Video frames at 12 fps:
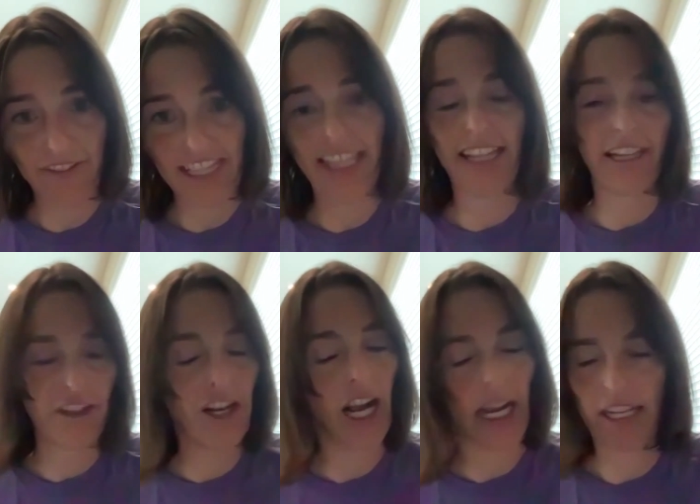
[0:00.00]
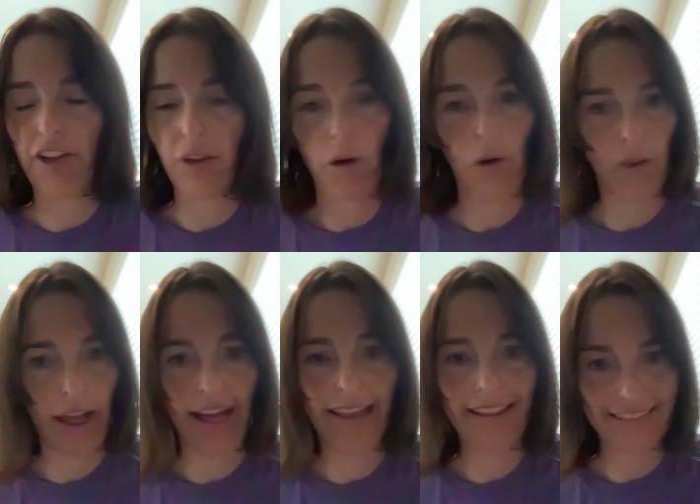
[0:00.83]
and then you're not going to do a whole lot
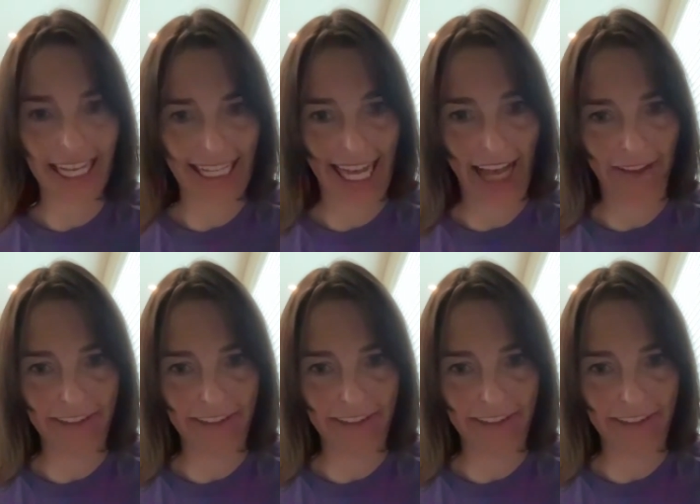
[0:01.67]
in the second half.